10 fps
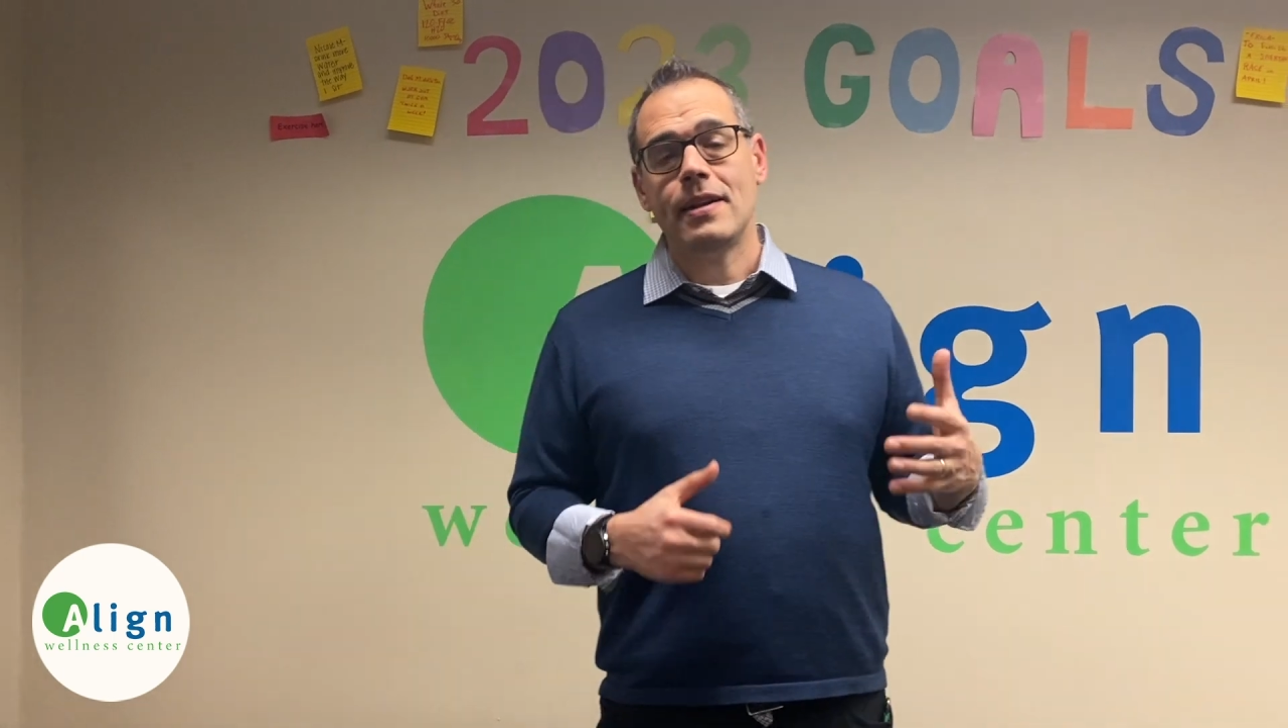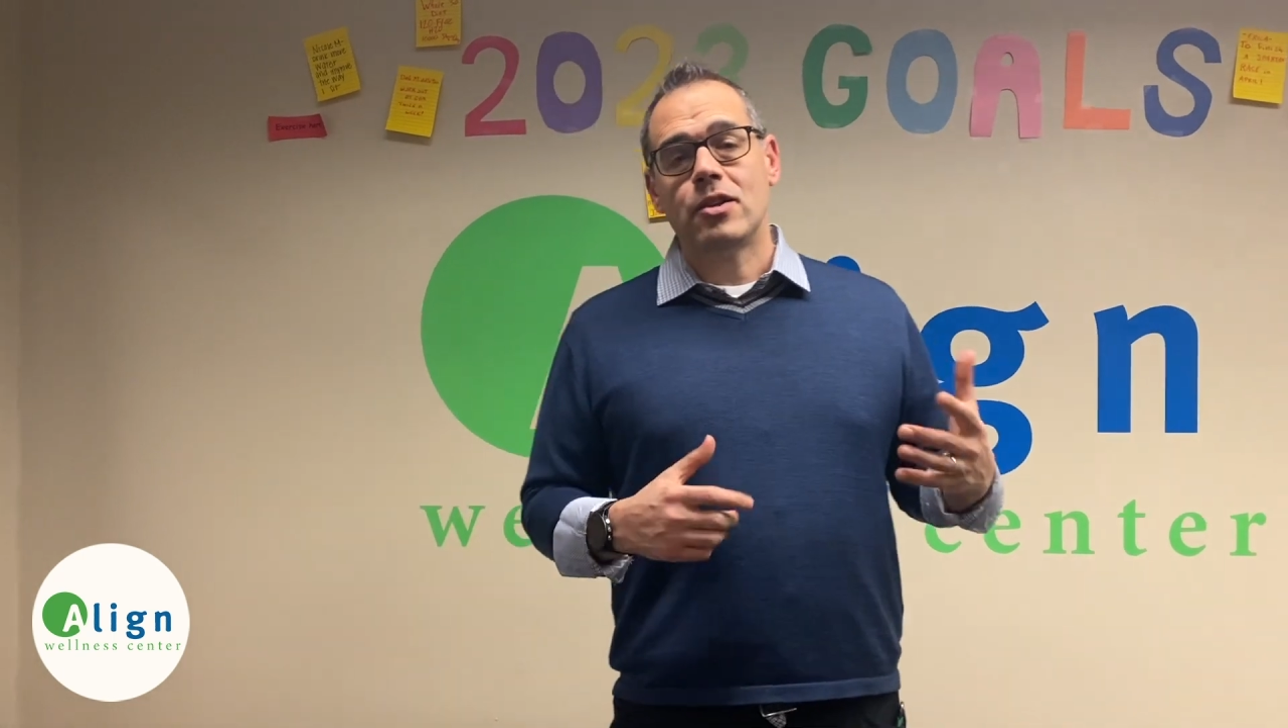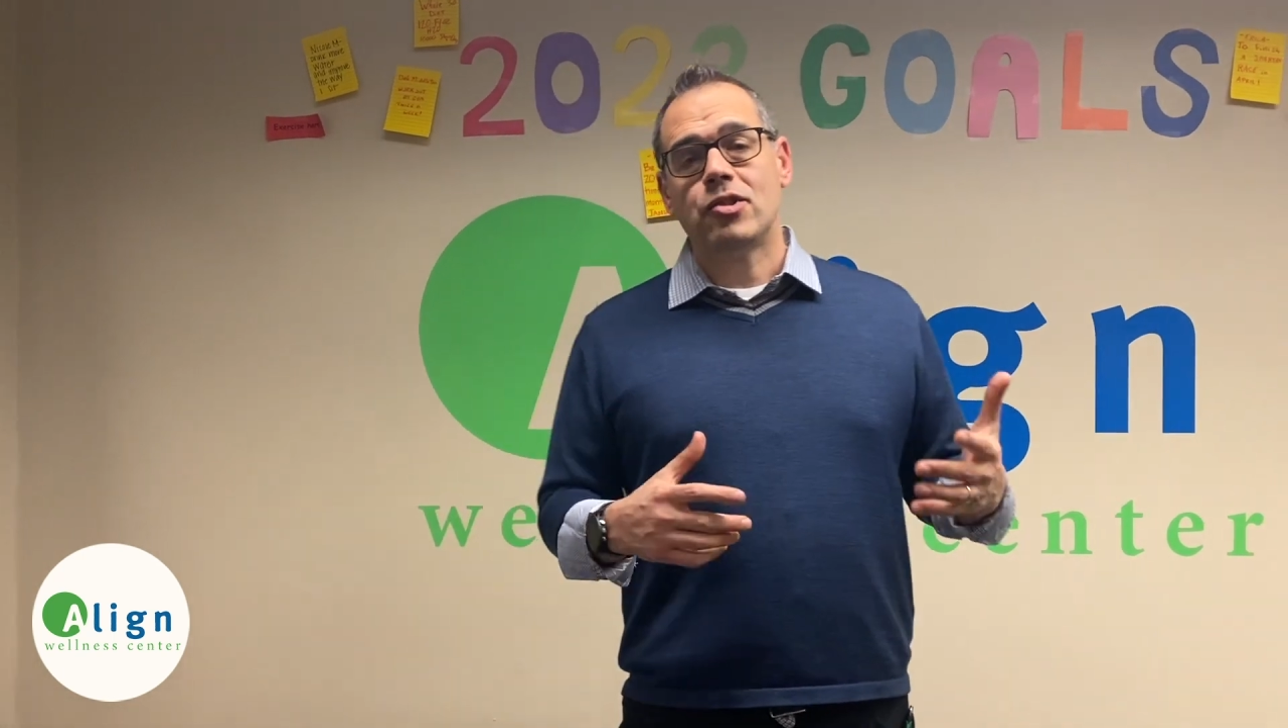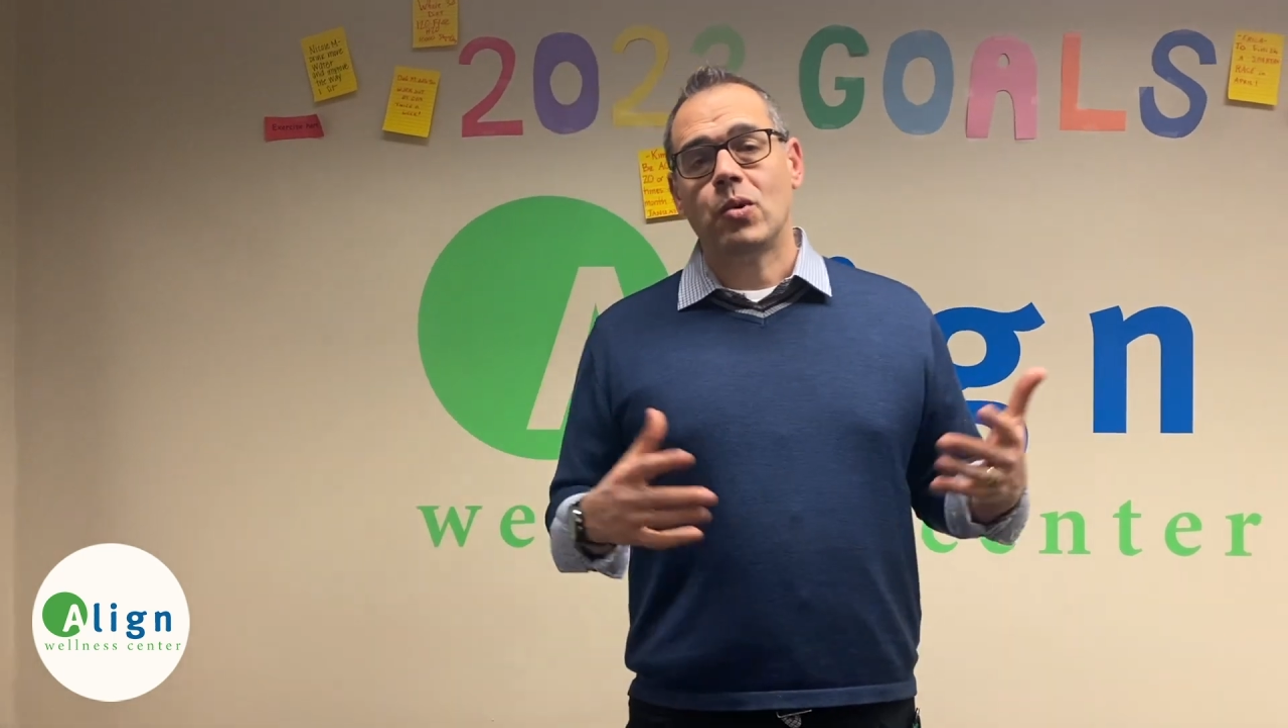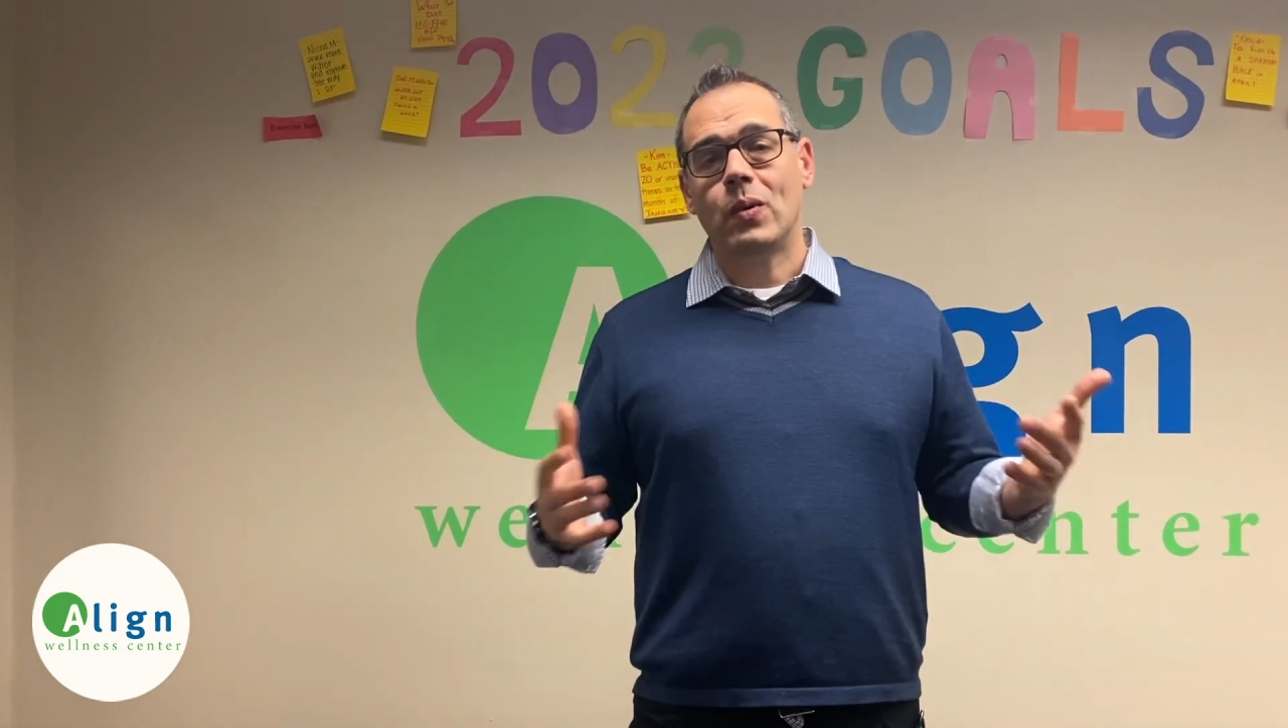
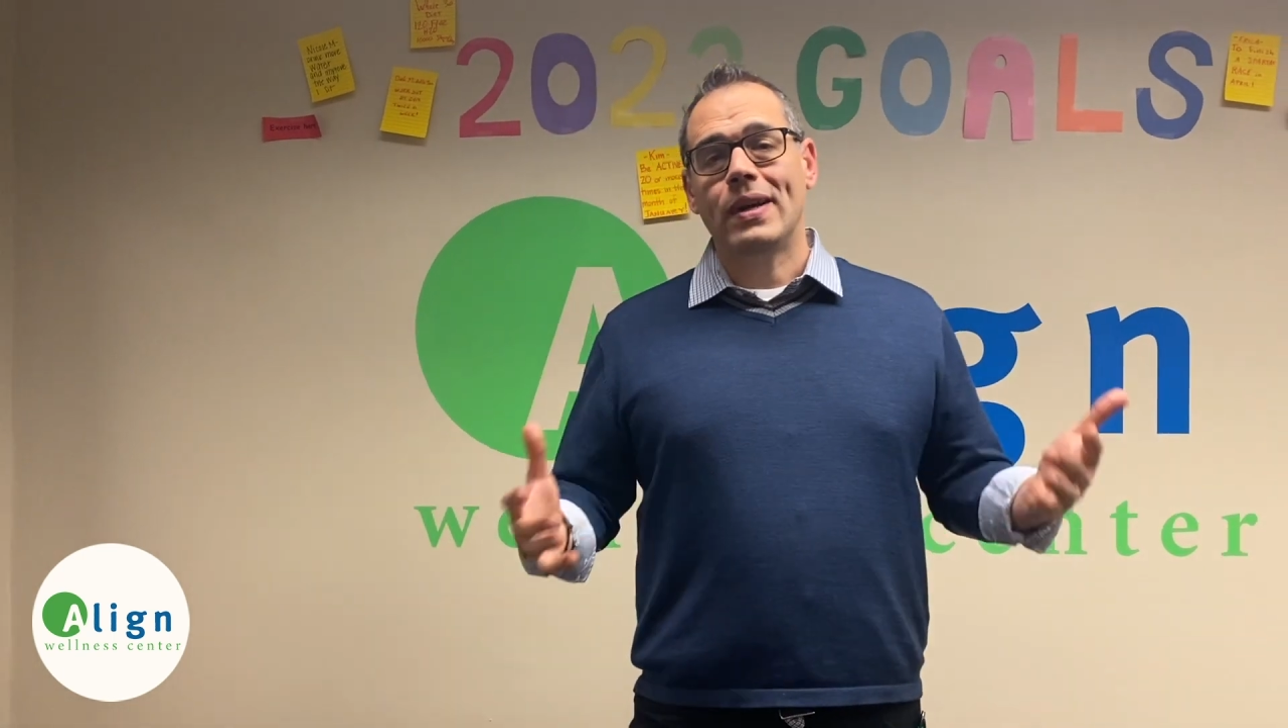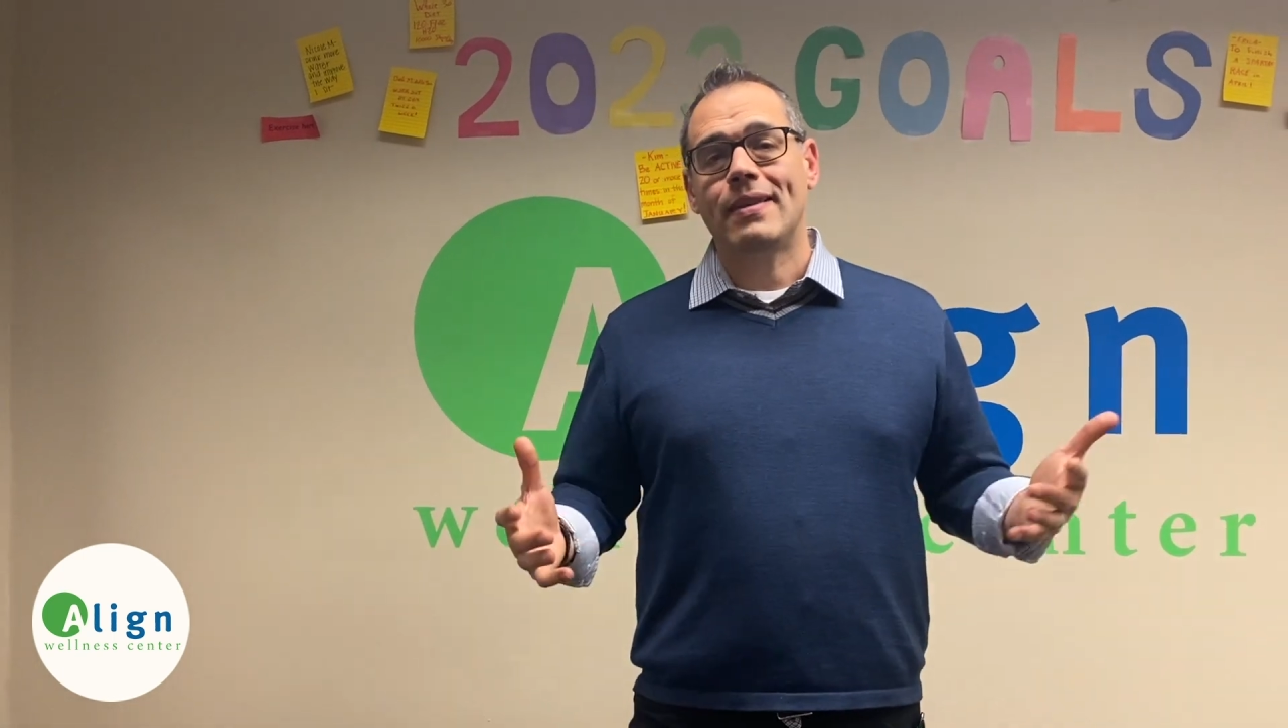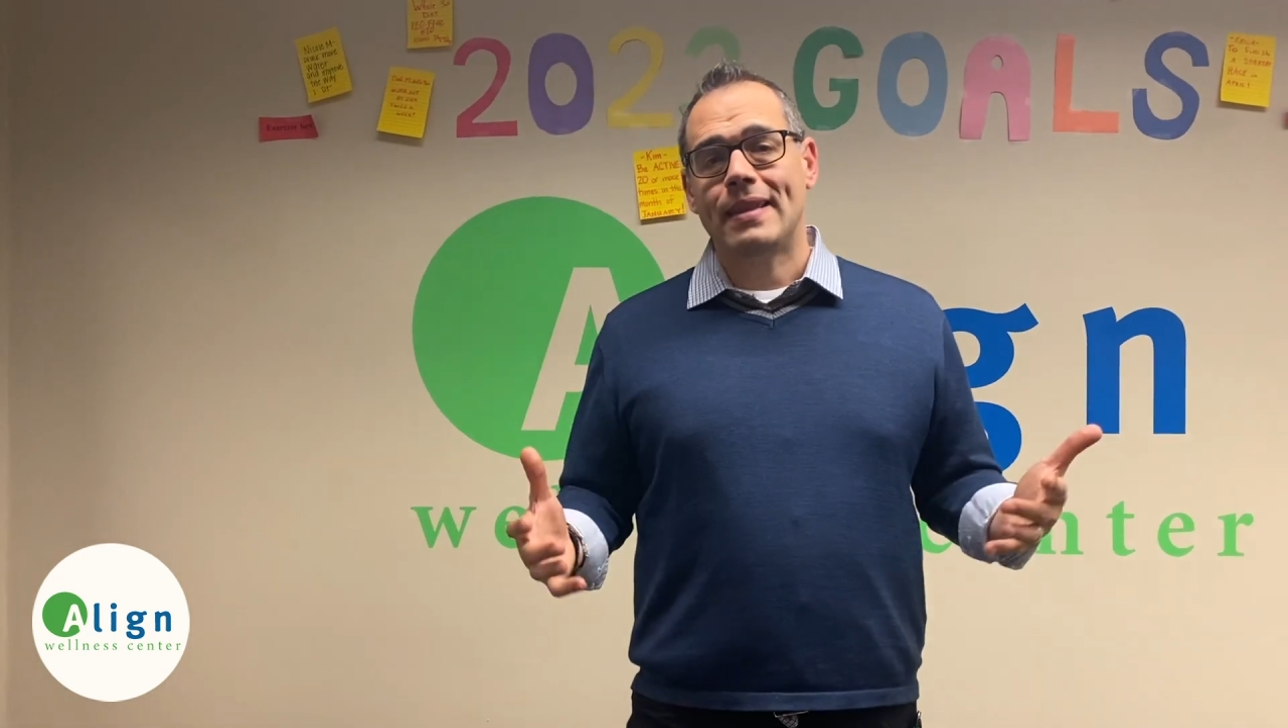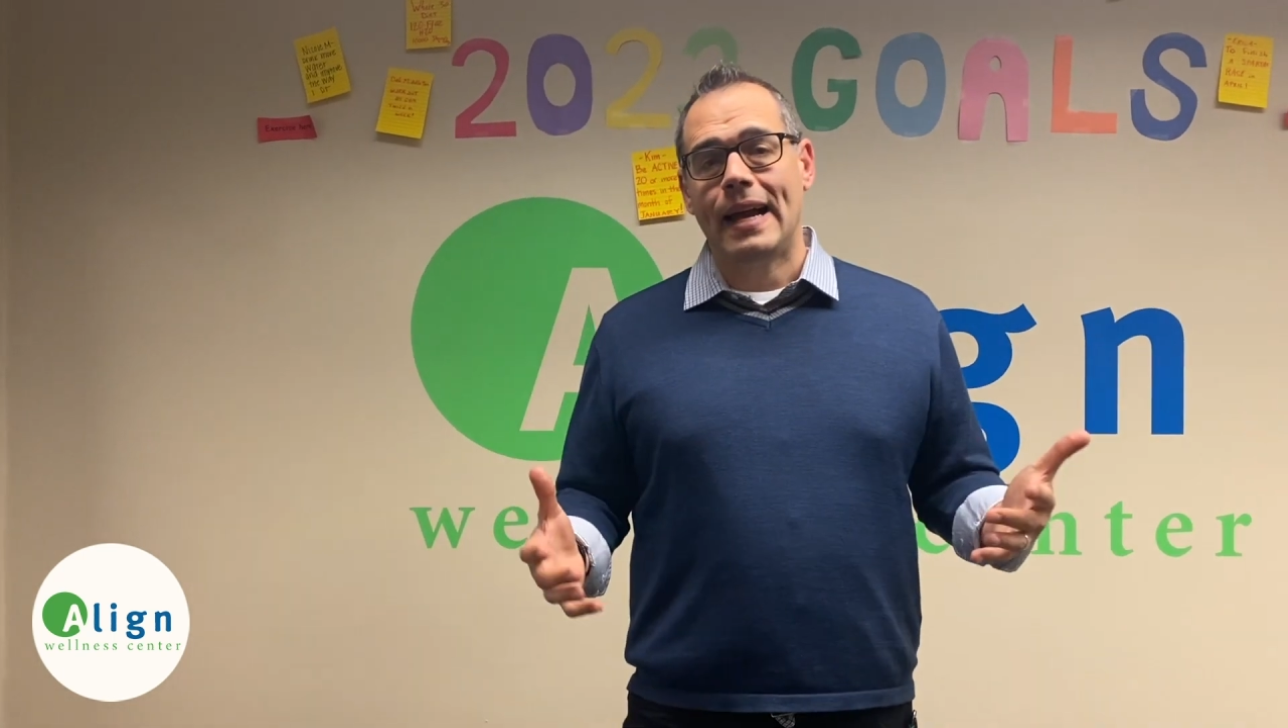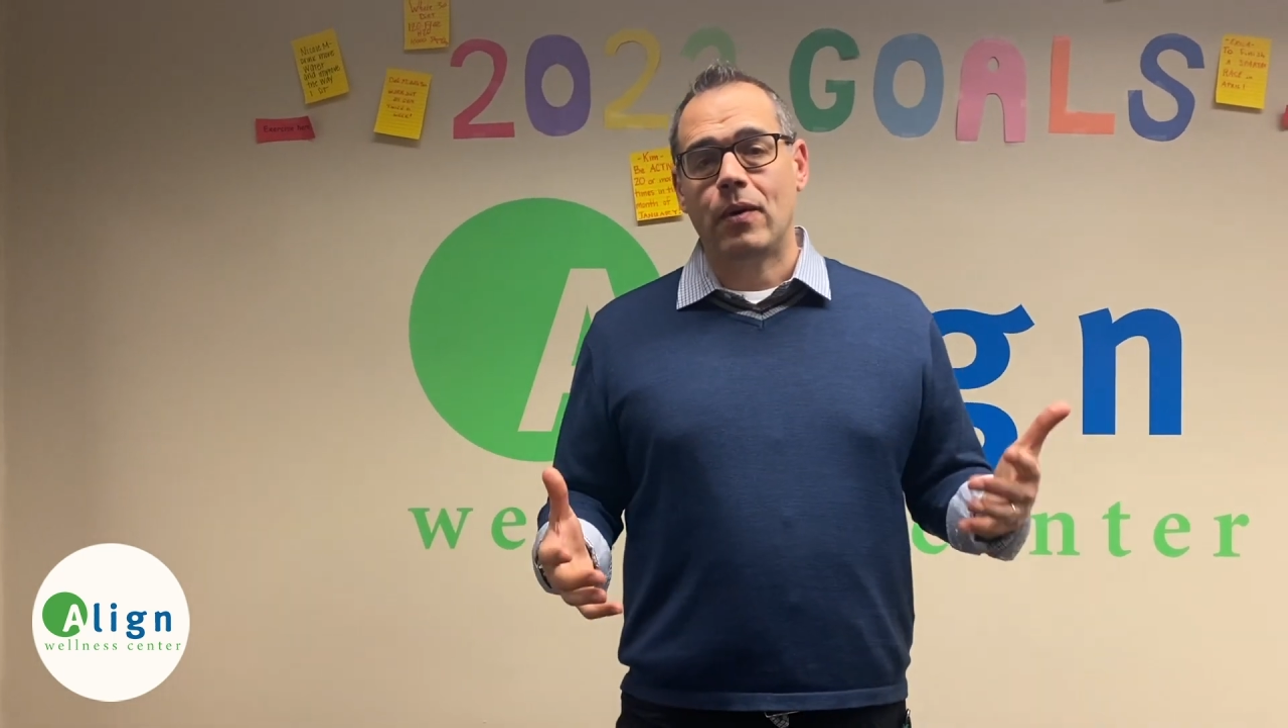So
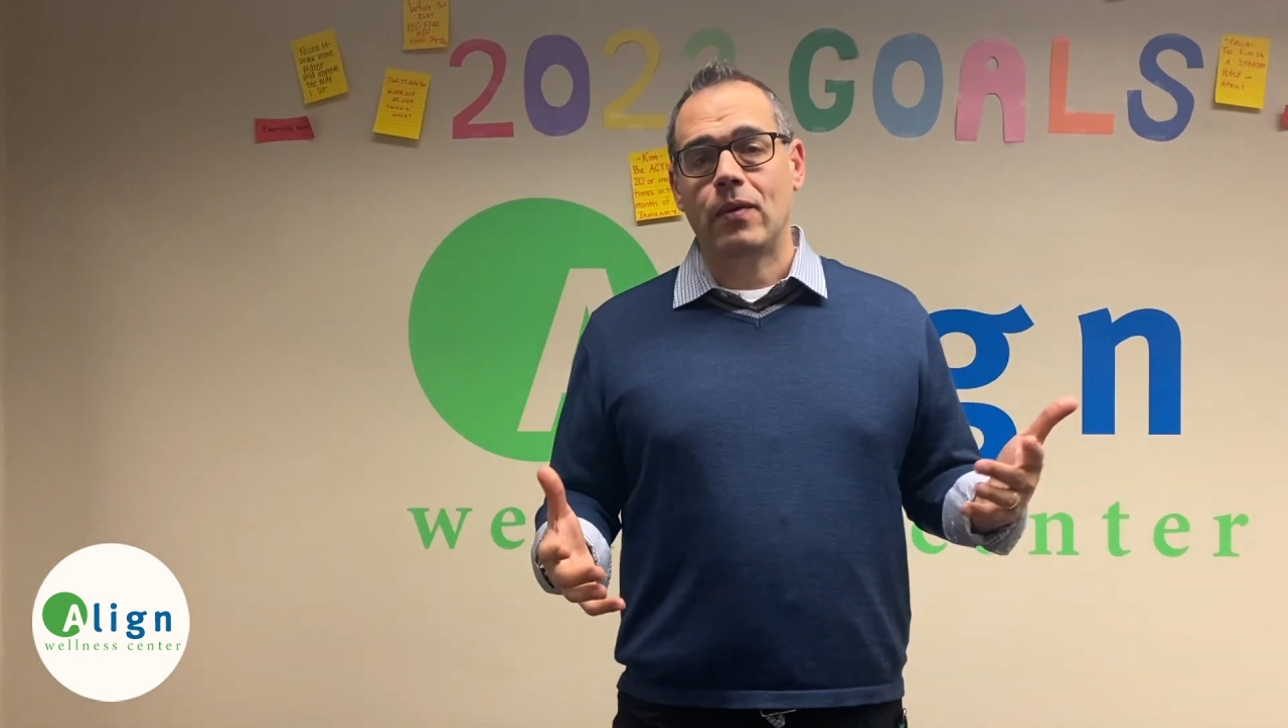with that,